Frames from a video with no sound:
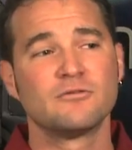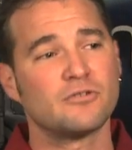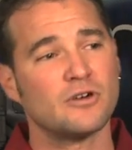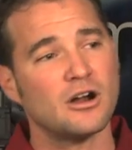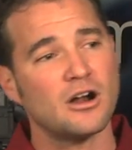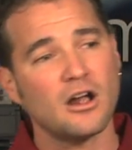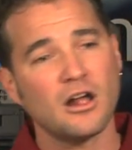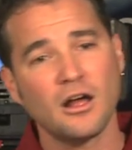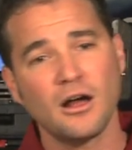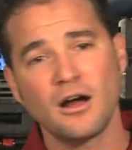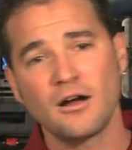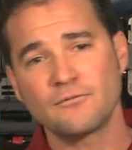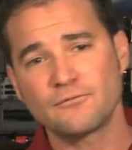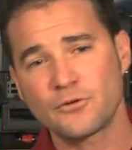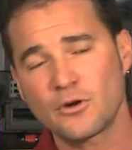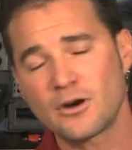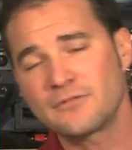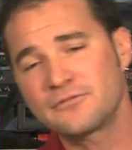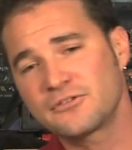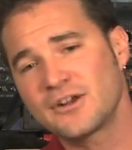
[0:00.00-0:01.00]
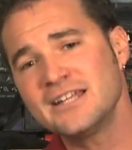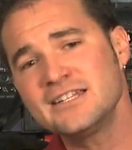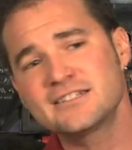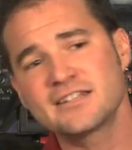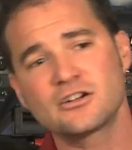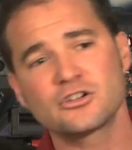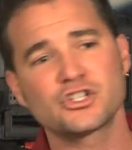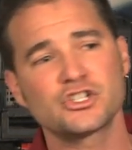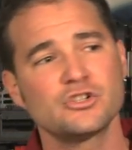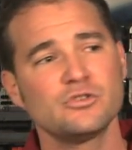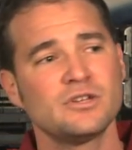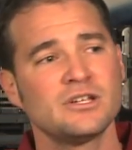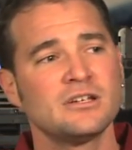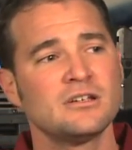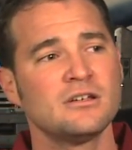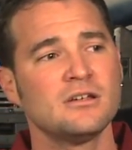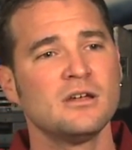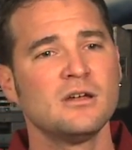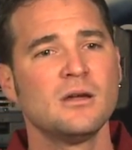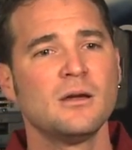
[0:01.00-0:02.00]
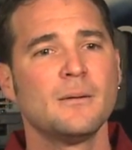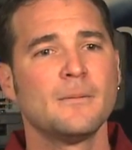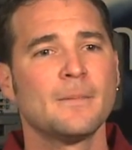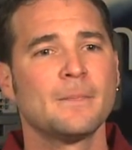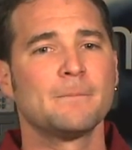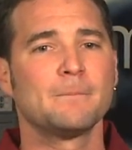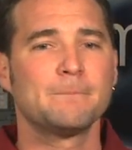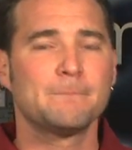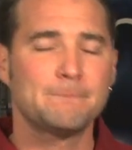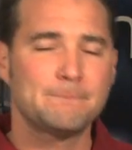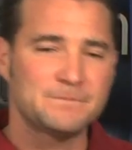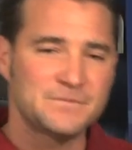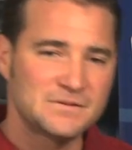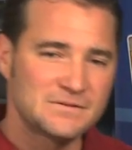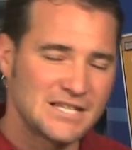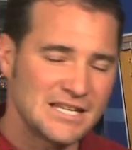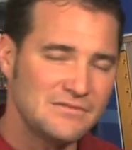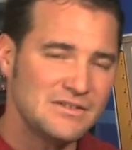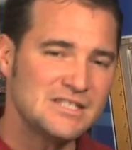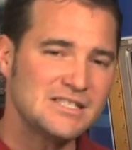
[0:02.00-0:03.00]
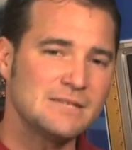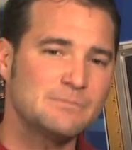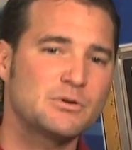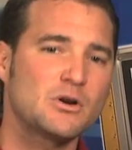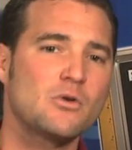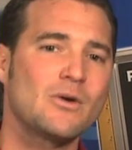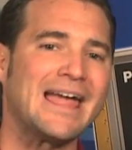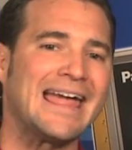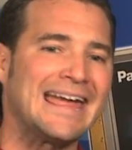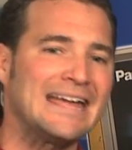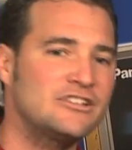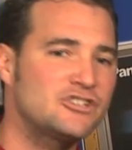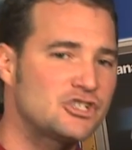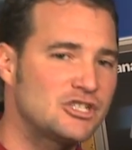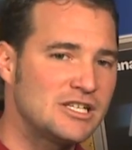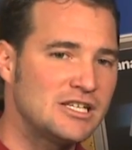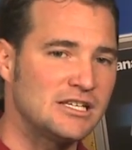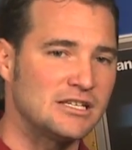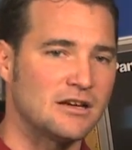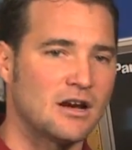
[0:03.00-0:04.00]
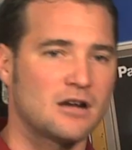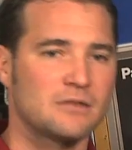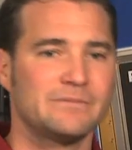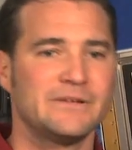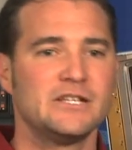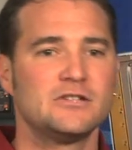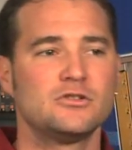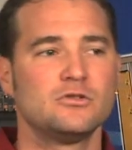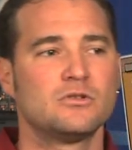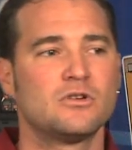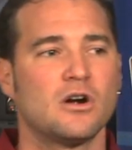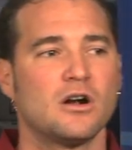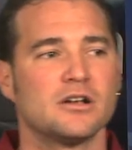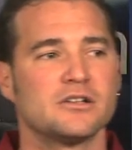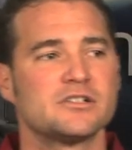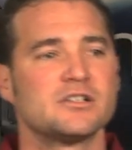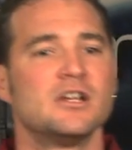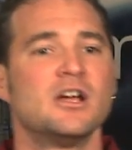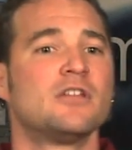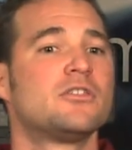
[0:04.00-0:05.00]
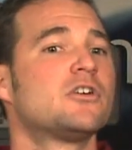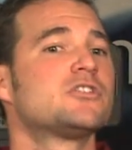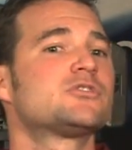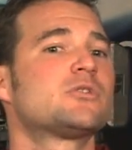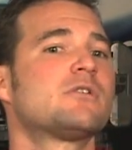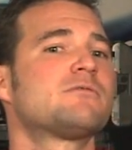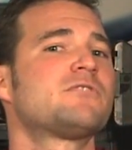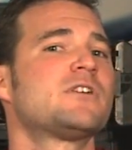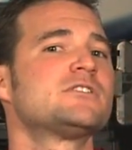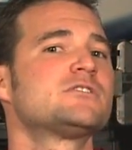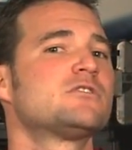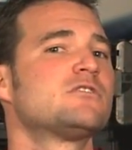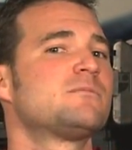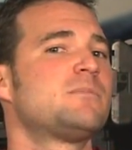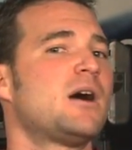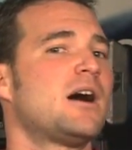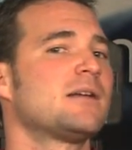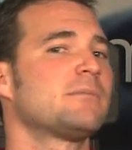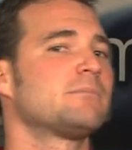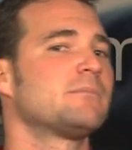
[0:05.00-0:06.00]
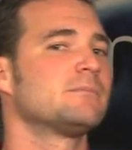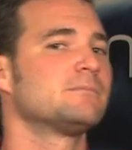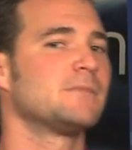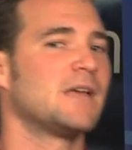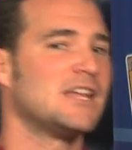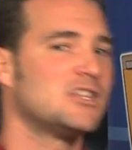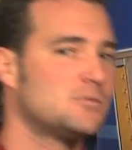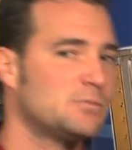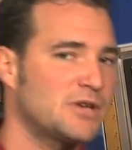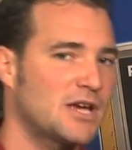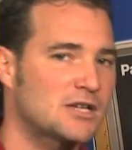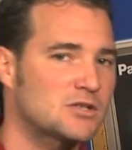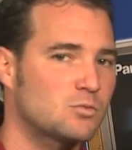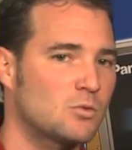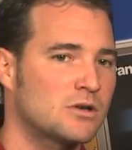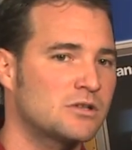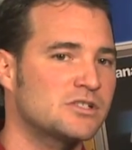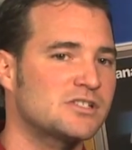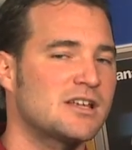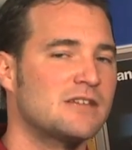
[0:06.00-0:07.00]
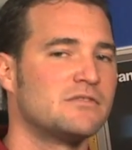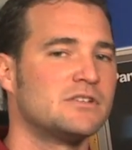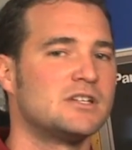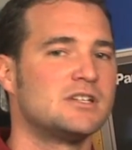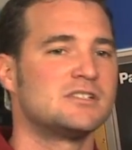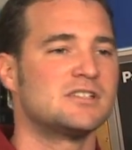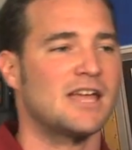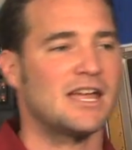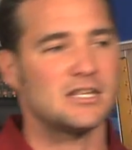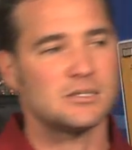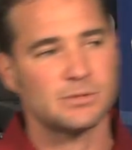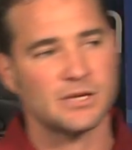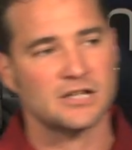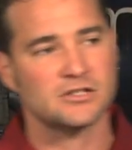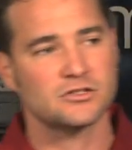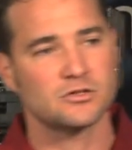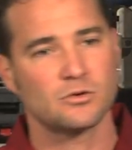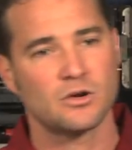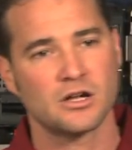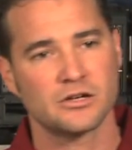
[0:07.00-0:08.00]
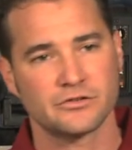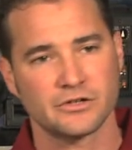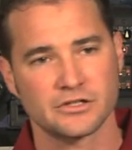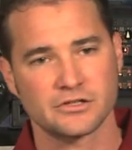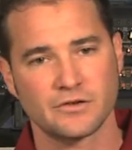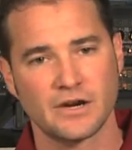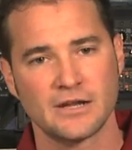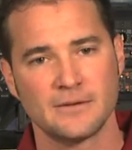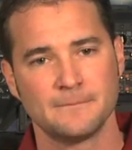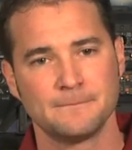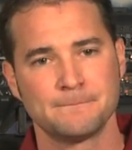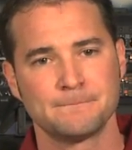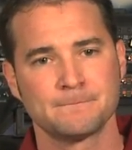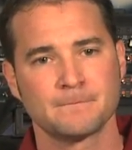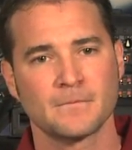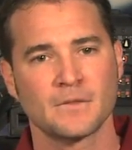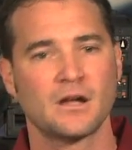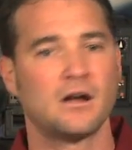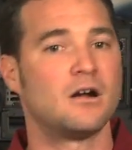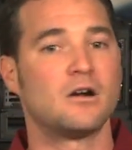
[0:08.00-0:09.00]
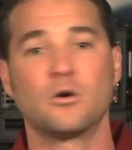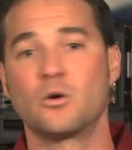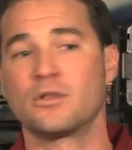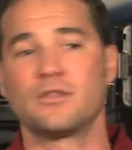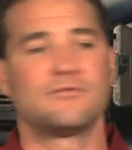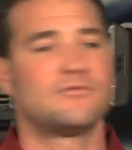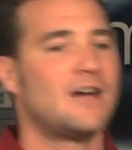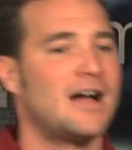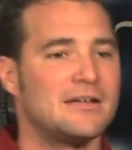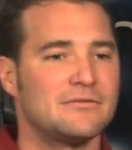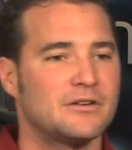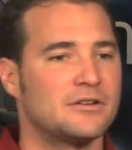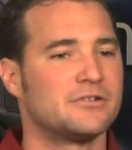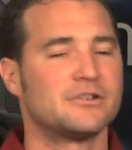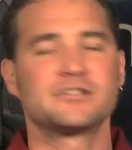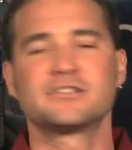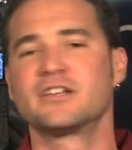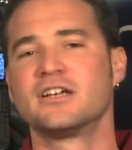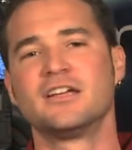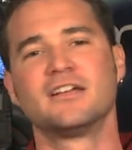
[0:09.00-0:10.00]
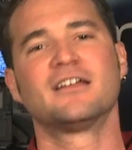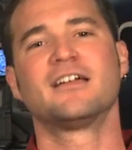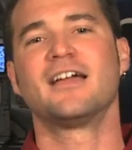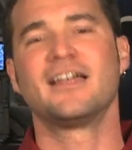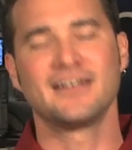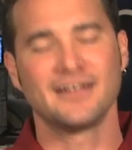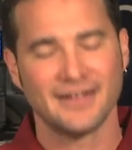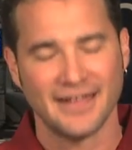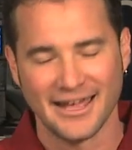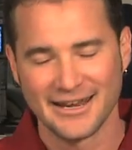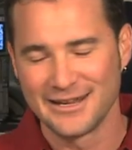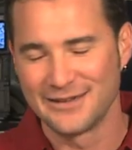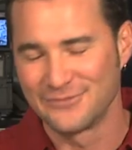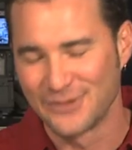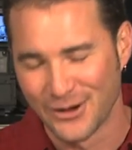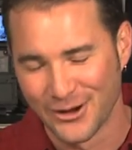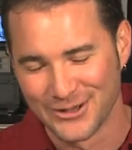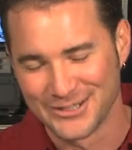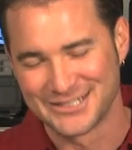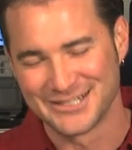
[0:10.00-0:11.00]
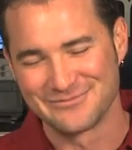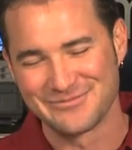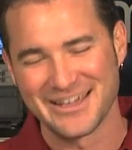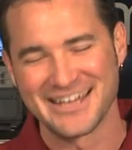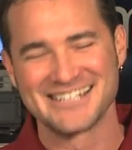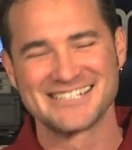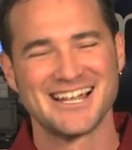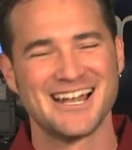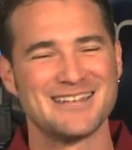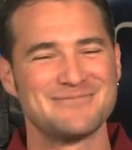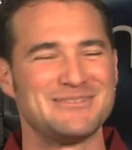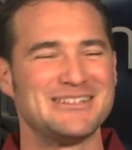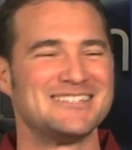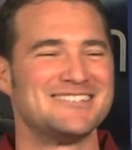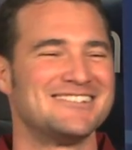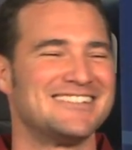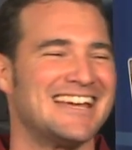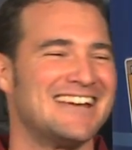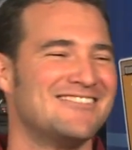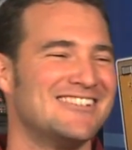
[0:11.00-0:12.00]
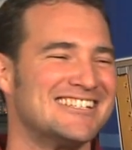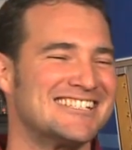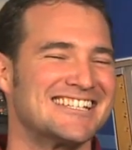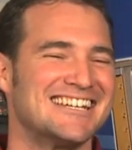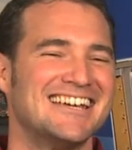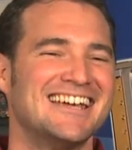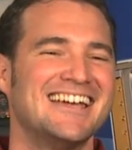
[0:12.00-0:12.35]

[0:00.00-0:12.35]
for our, uh, for our friends that are shooting DVC Pro HD on P2 cards. Those are our friends who've bought HPX 170s, HPX 200s, right? Or, or the 500s, any, any of a host of Panasonic P2 cameras.